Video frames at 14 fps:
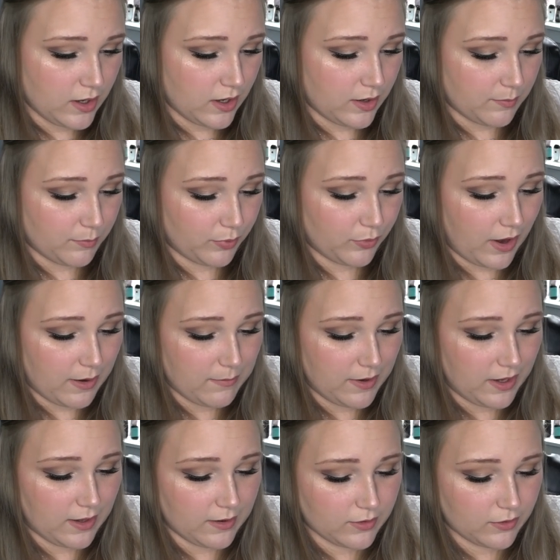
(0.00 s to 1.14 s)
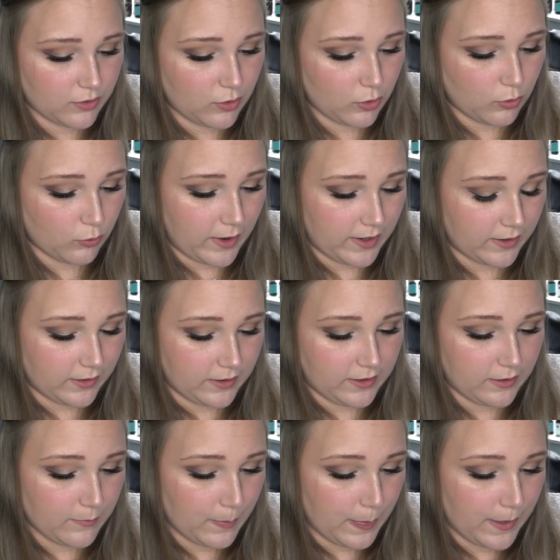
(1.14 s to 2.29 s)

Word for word: um, priming it correctly.